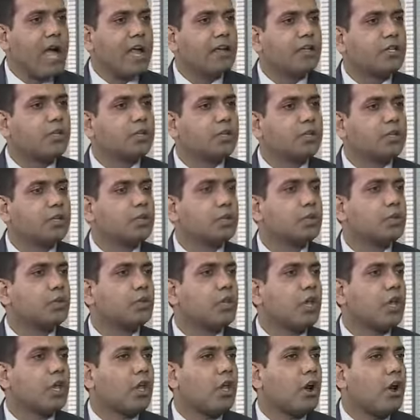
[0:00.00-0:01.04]
And you could do a
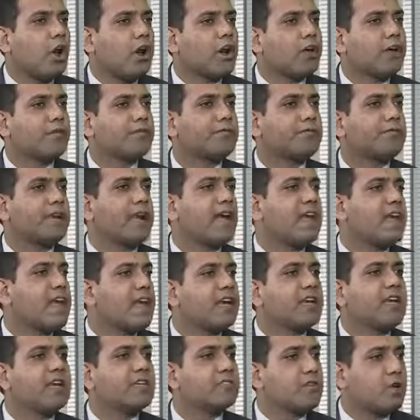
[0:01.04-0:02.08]
lot of
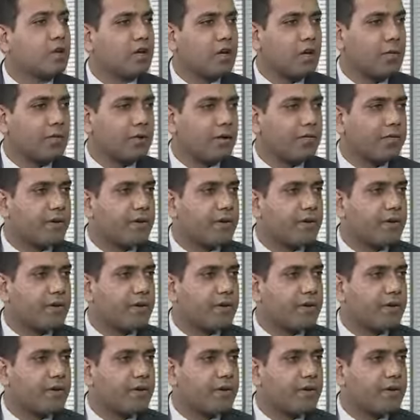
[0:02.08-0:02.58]
analytics on top of